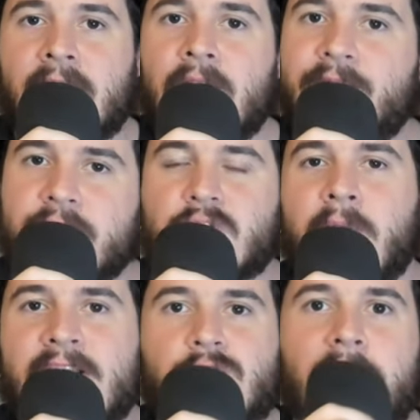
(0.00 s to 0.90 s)
for
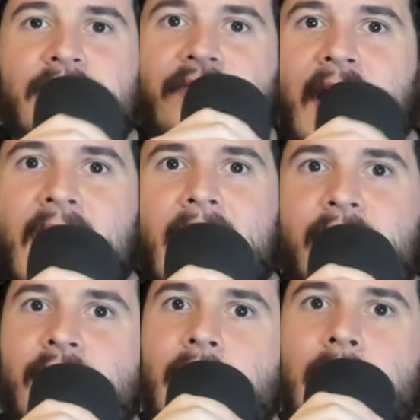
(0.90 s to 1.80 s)
2025,
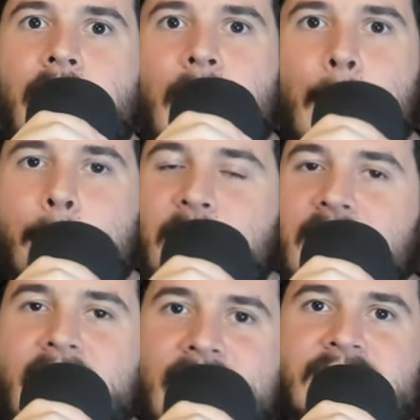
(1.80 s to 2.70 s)
but it
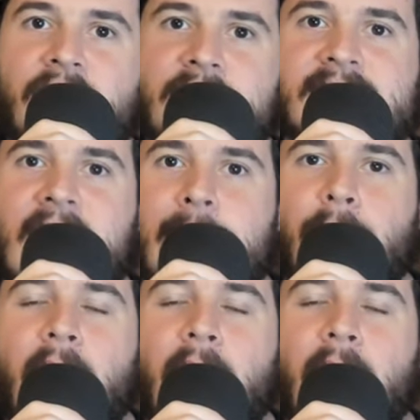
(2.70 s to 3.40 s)
is on the table.